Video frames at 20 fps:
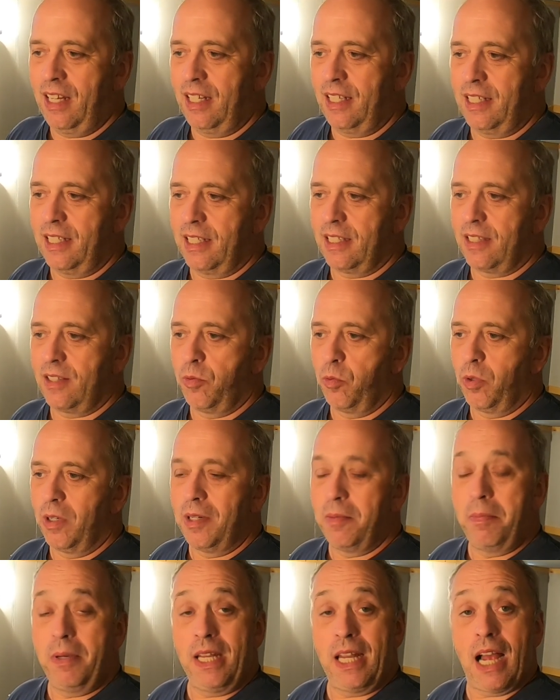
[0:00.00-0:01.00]
it
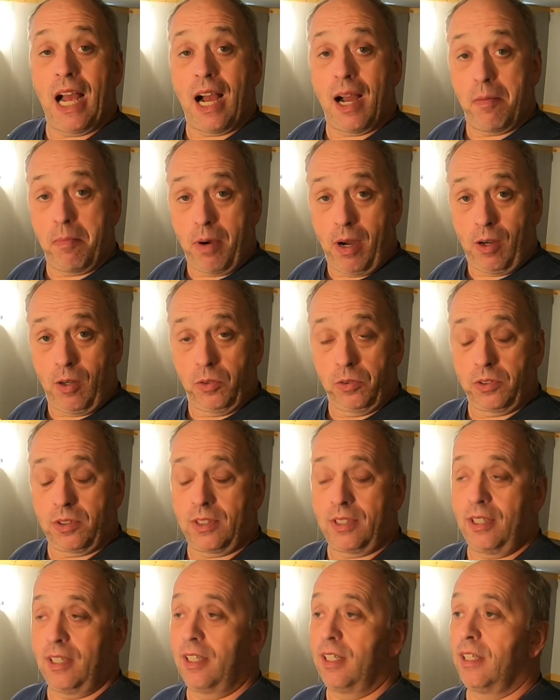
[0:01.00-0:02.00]
will be
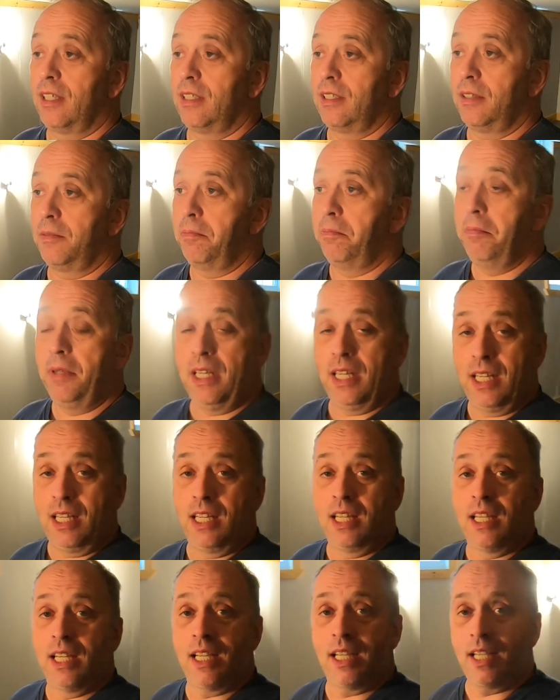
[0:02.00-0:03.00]
about
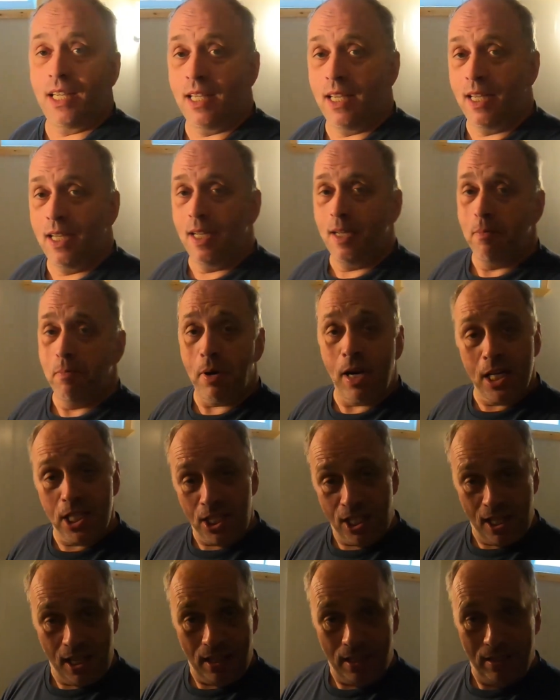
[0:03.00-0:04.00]
me,
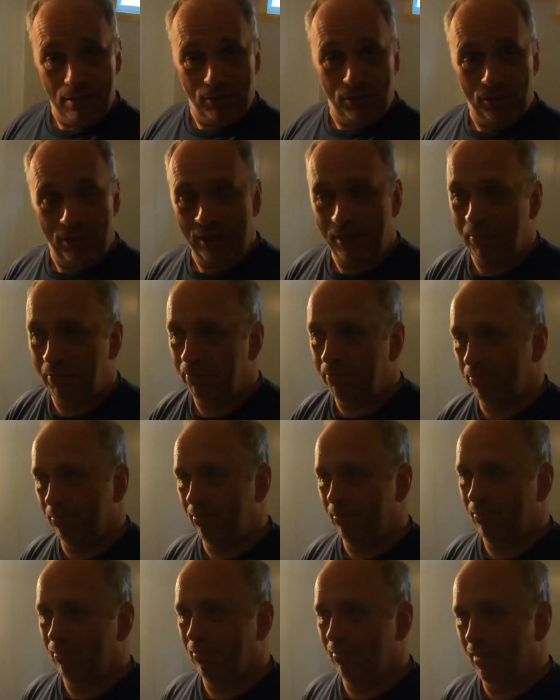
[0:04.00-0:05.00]
myself
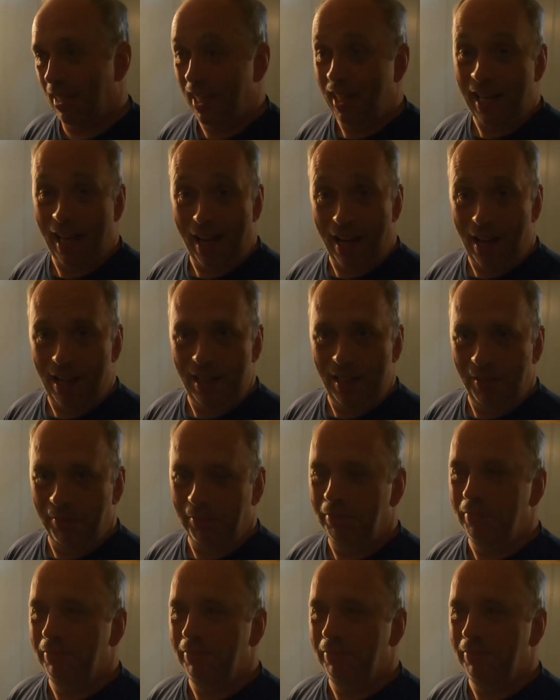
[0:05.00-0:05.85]
and I